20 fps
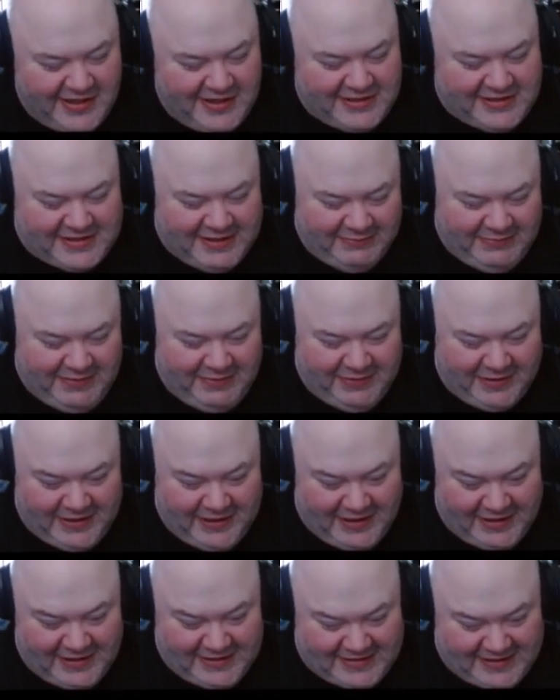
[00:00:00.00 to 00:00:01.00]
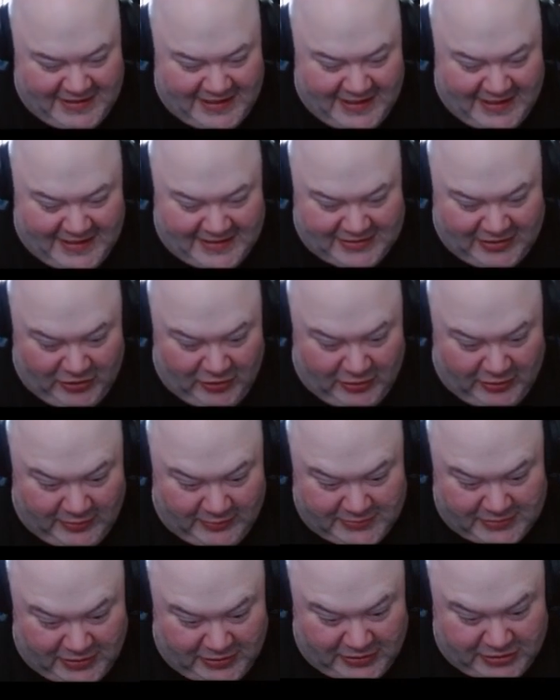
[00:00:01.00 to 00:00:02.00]
simply because his
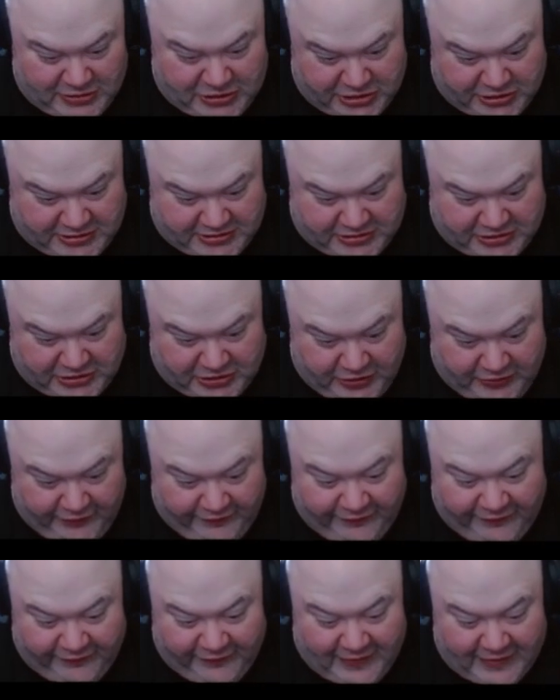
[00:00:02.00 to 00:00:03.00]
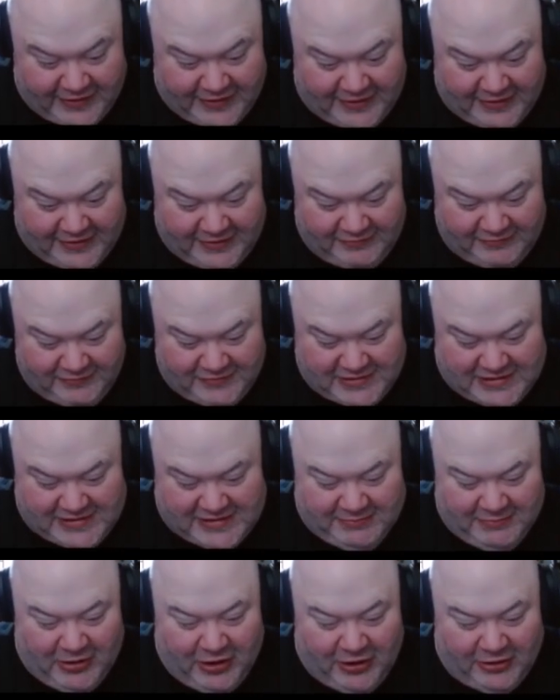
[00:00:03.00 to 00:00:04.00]
arms are just too fucking
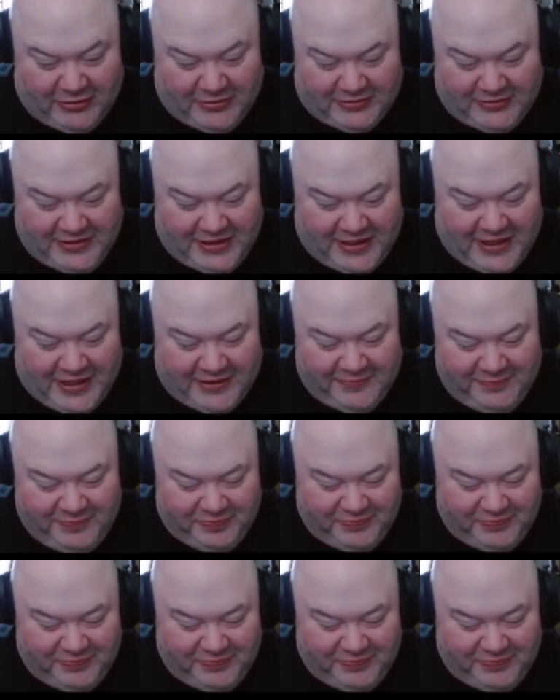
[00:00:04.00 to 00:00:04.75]
small, you know.